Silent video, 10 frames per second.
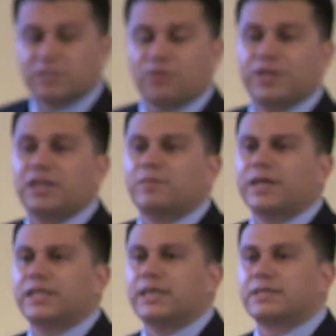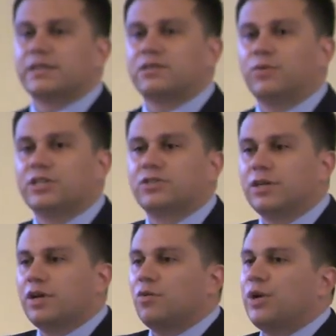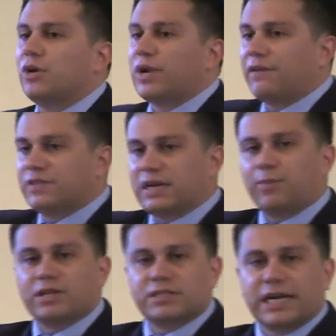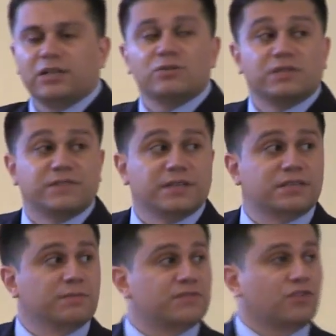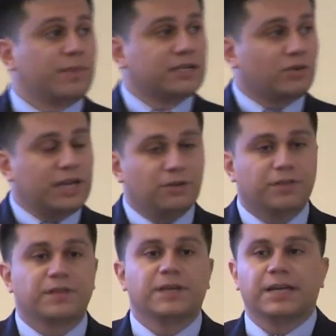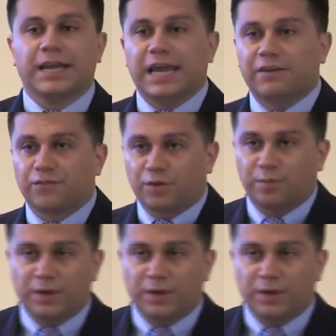So thinking about the extent to which we don't have separate silos of systems for mental health and for